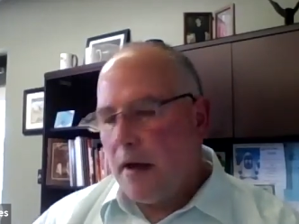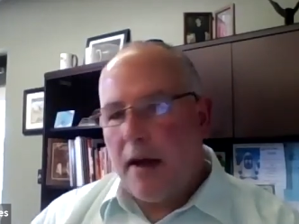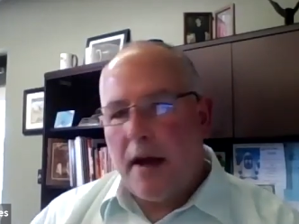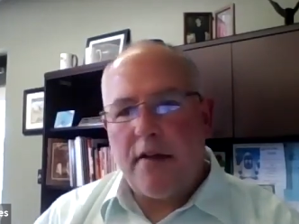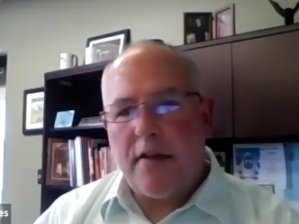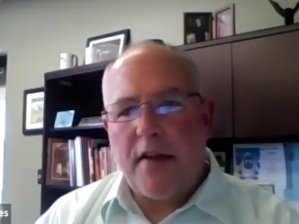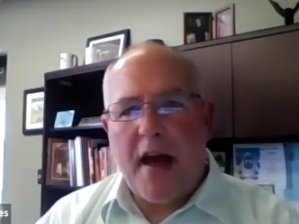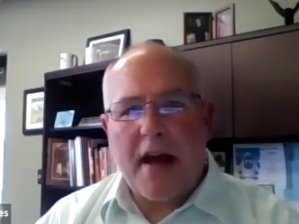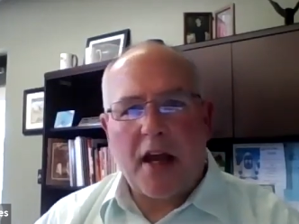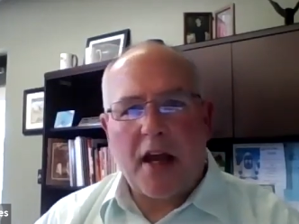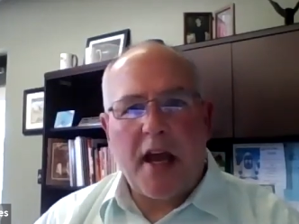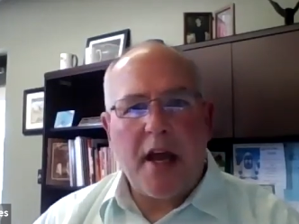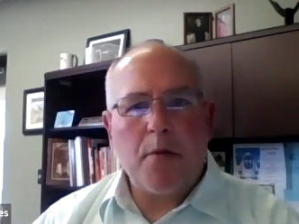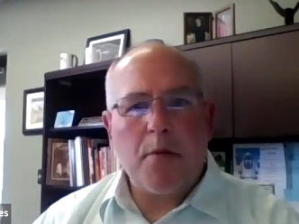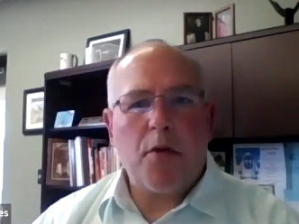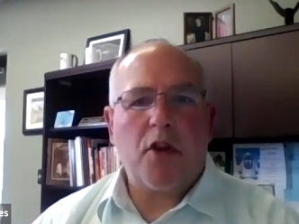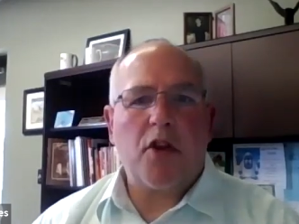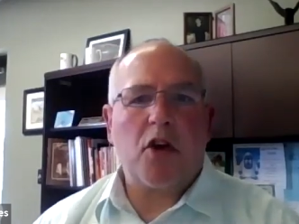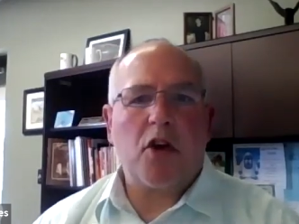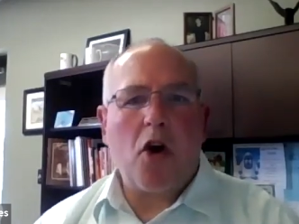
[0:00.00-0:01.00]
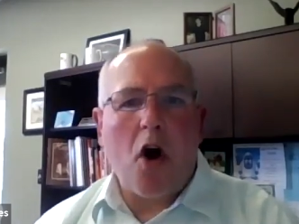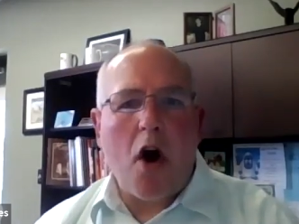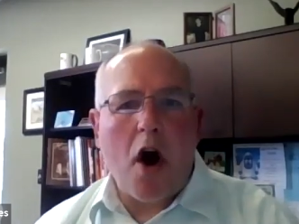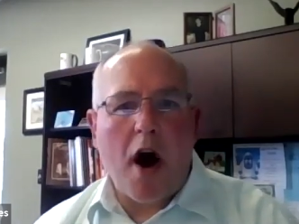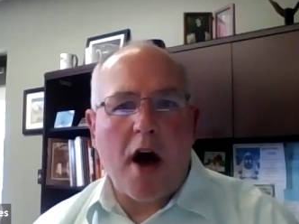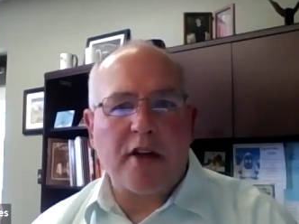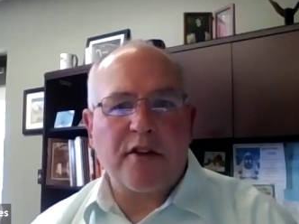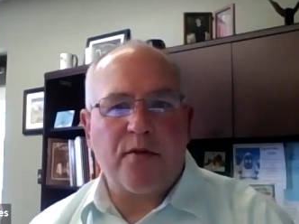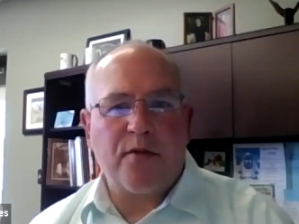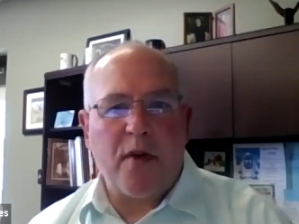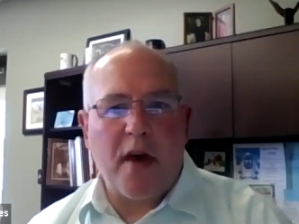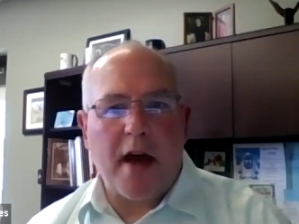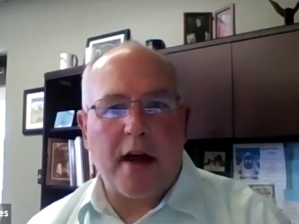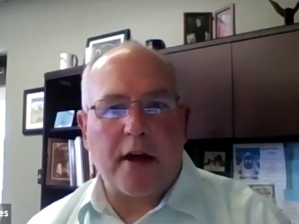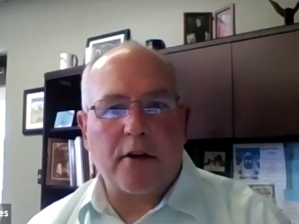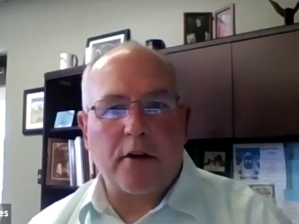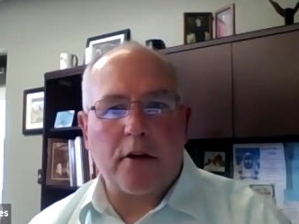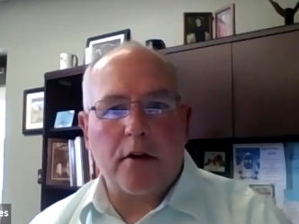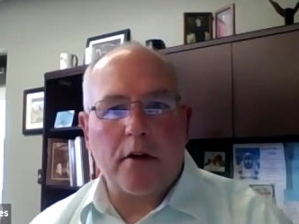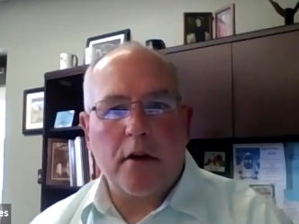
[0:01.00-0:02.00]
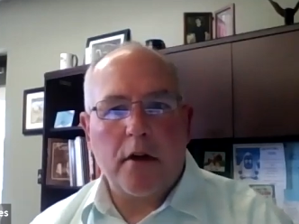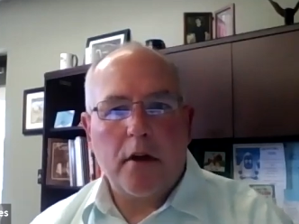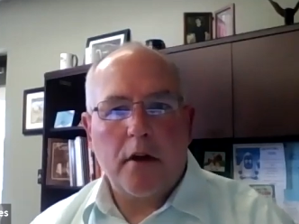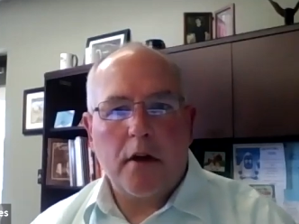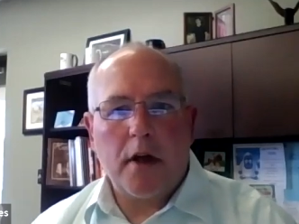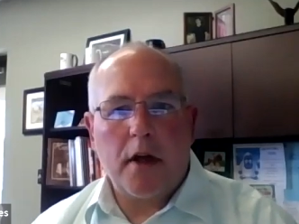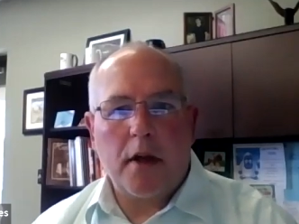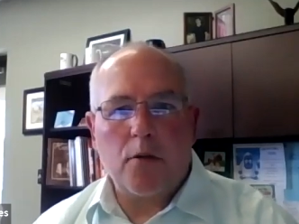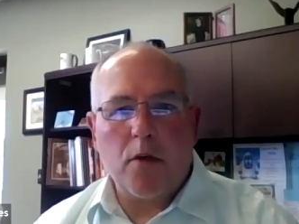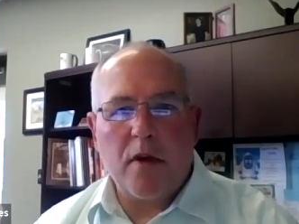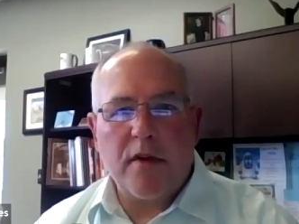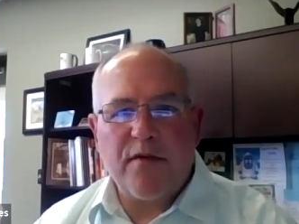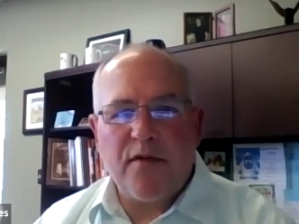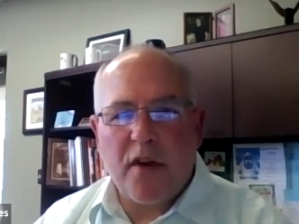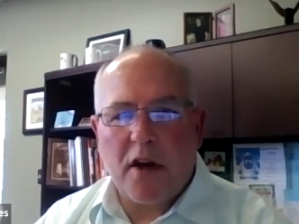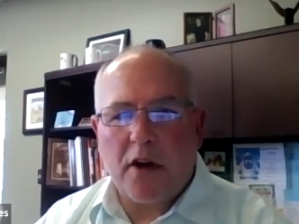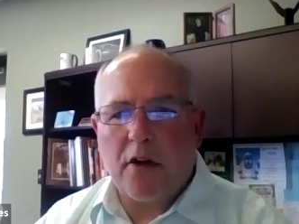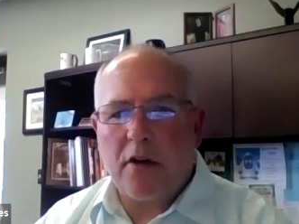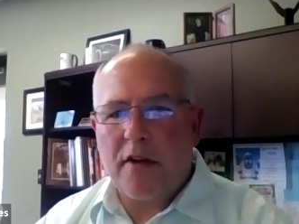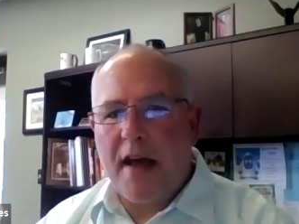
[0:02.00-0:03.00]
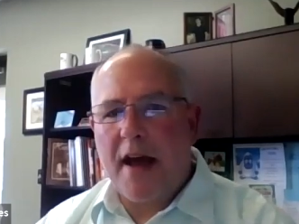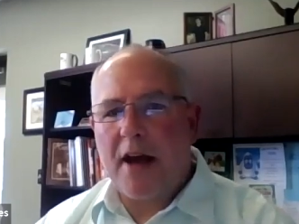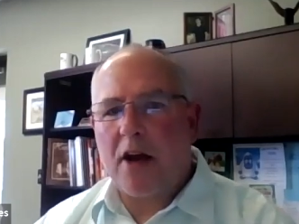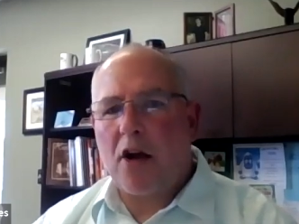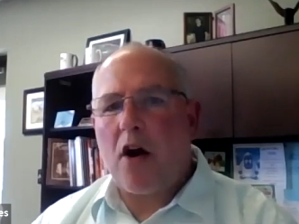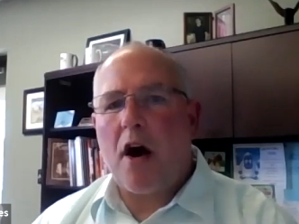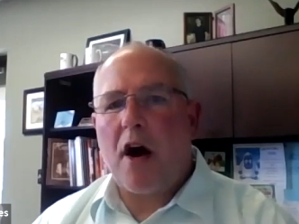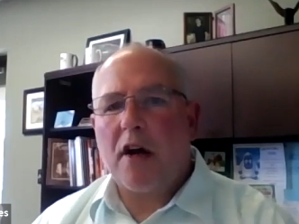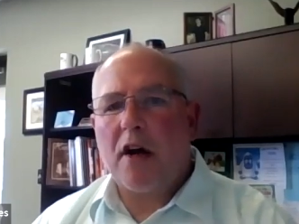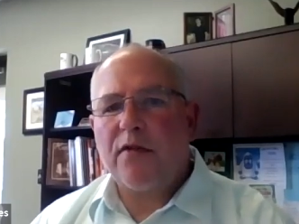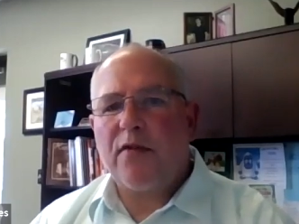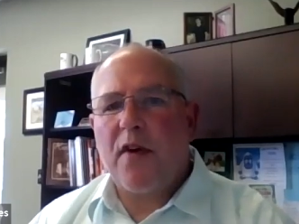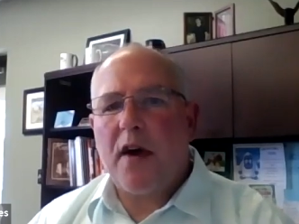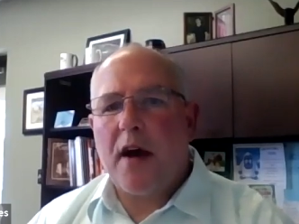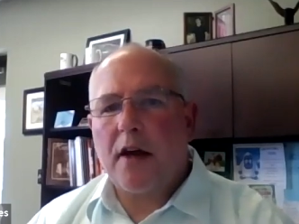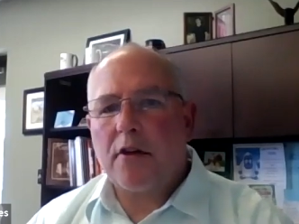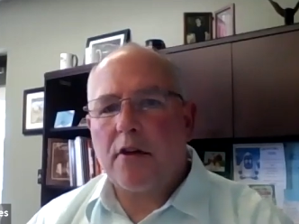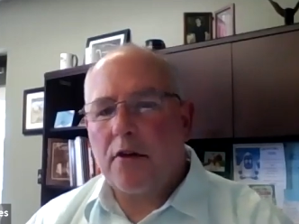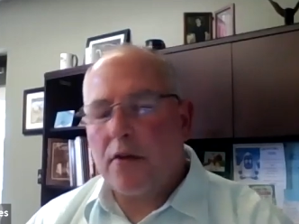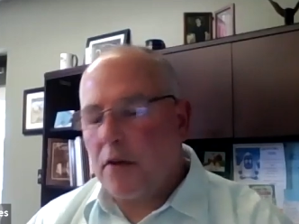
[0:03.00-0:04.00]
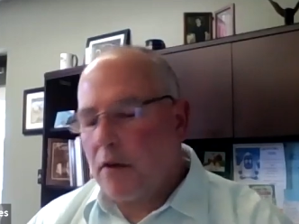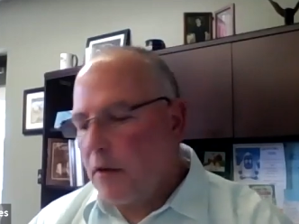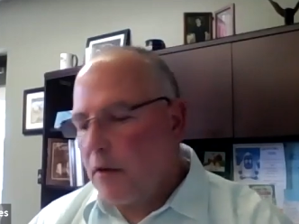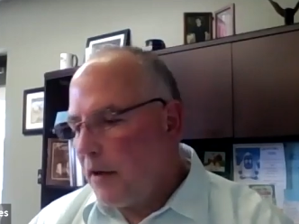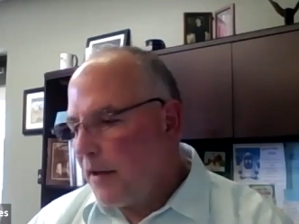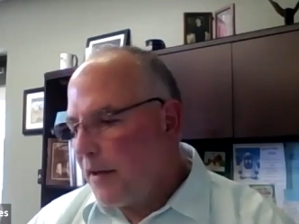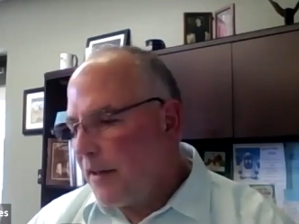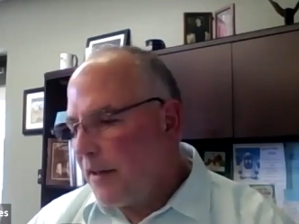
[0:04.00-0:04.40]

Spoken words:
And that came with a cost factor. And we figured that cost factor,